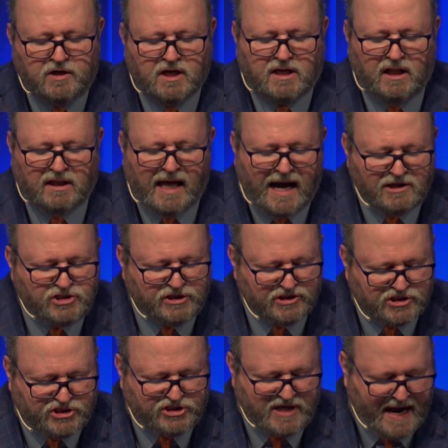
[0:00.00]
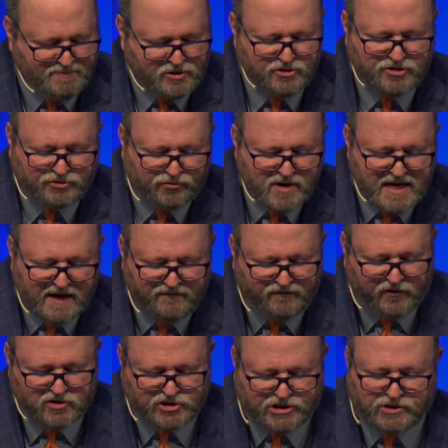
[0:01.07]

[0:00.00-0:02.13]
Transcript: to Colossians chapter 3 and verse